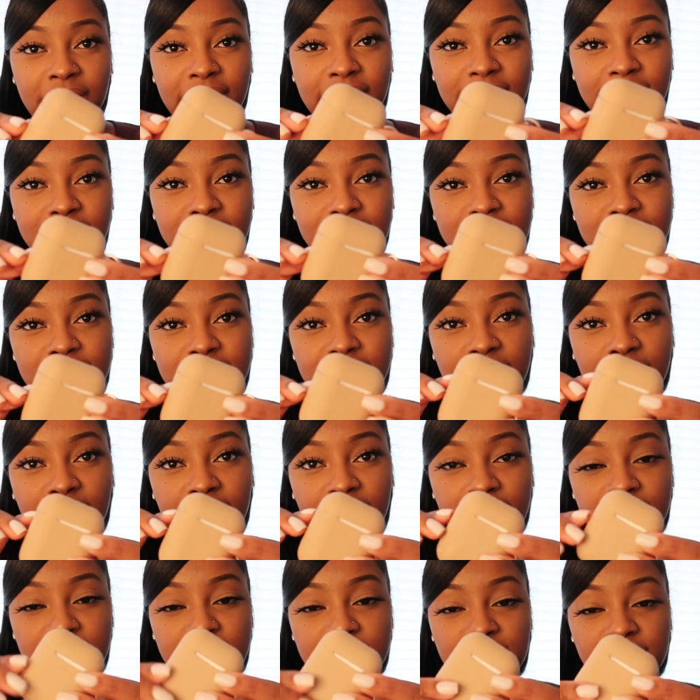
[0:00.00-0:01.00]
in this
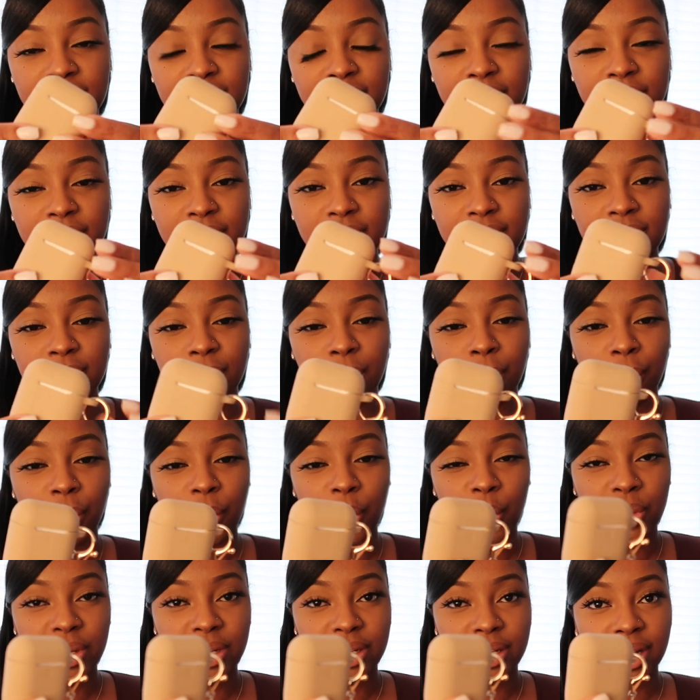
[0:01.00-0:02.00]
case in this
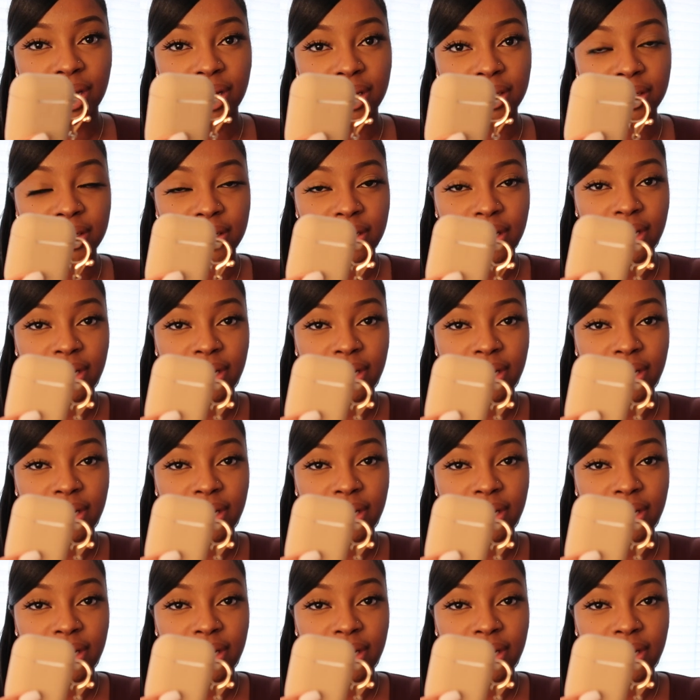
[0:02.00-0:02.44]
mocha color